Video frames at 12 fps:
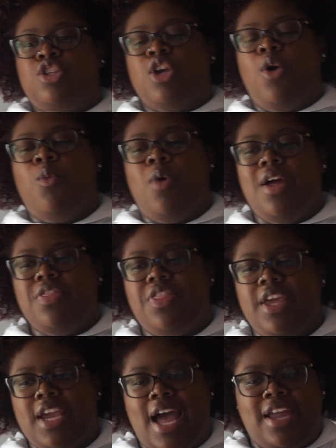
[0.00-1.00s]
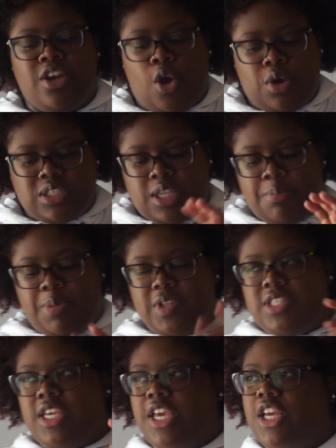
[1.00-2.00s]
So one thing I noticed in
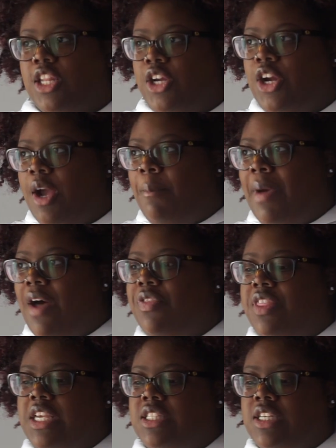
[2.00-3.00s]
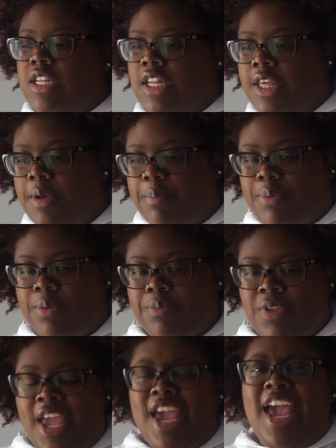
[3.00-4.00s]
particular about this clip,
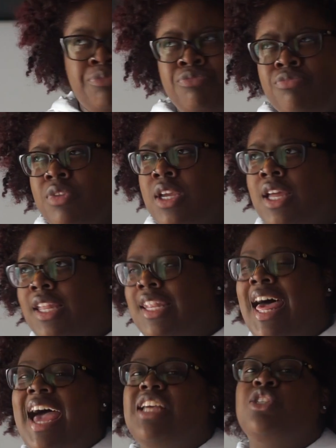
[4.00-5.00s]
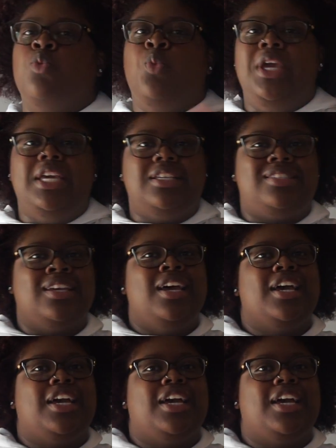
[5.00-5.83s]
last week's